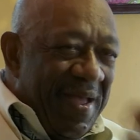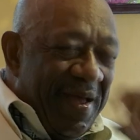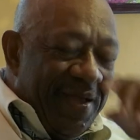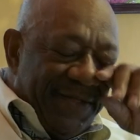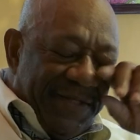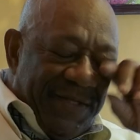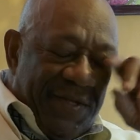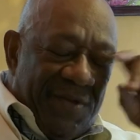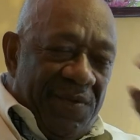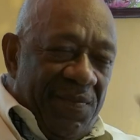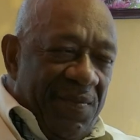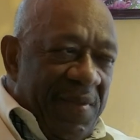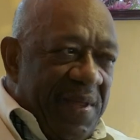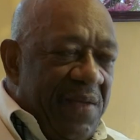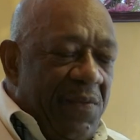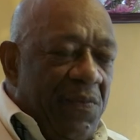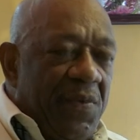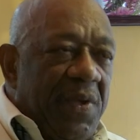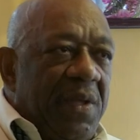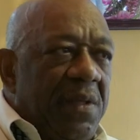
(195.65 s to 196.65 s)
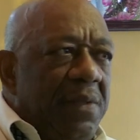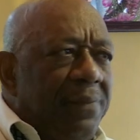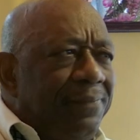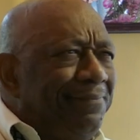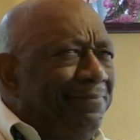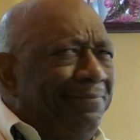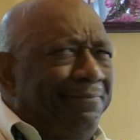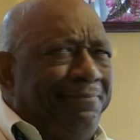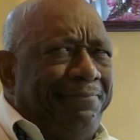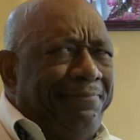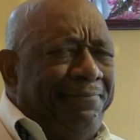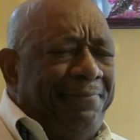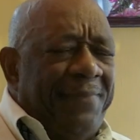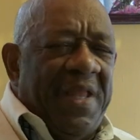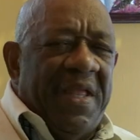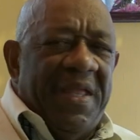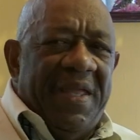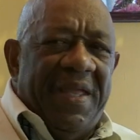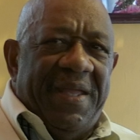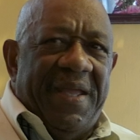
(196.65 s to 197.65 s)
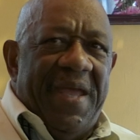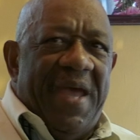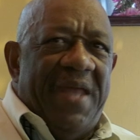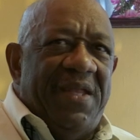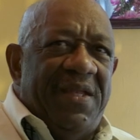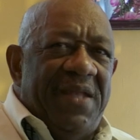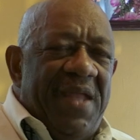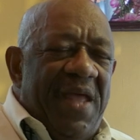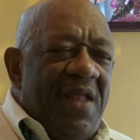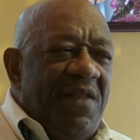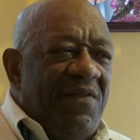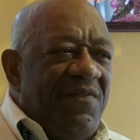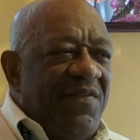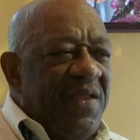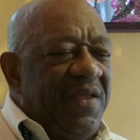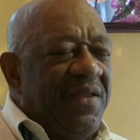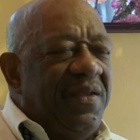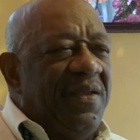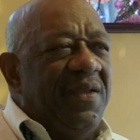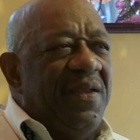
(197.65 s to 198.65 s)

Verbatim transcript: So the man went and got in the elevator.